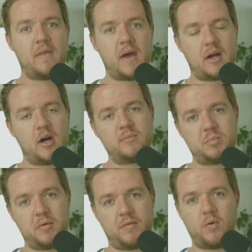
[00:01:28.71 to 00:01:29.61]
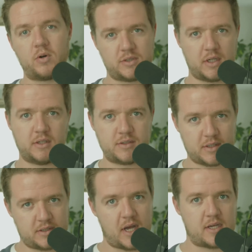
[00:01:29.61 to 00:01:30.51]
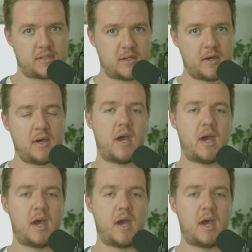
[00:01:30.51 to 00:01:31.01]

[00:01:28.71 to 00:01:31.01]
that comes before sales success.